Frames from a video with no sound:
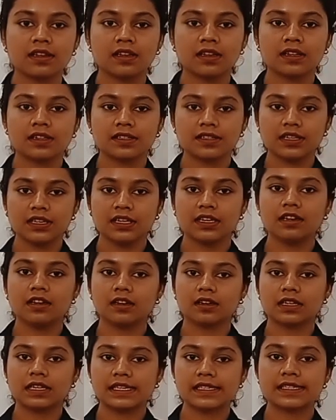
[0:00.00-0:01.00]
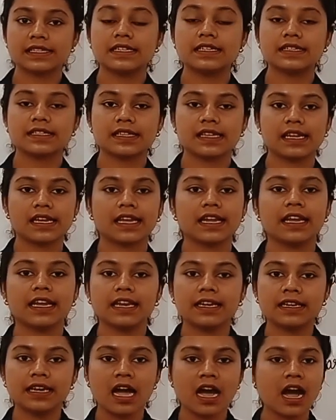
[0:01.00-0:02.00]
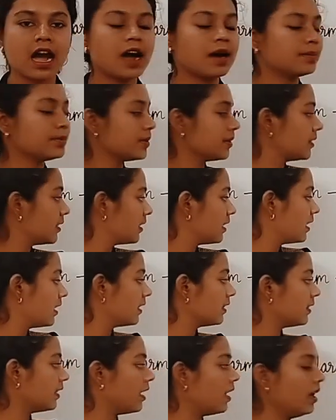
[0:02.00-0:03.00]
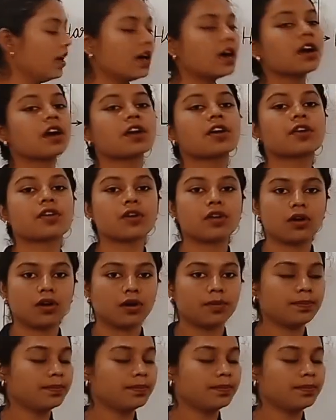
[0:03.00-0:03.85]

See, locust insect, it harms the crop.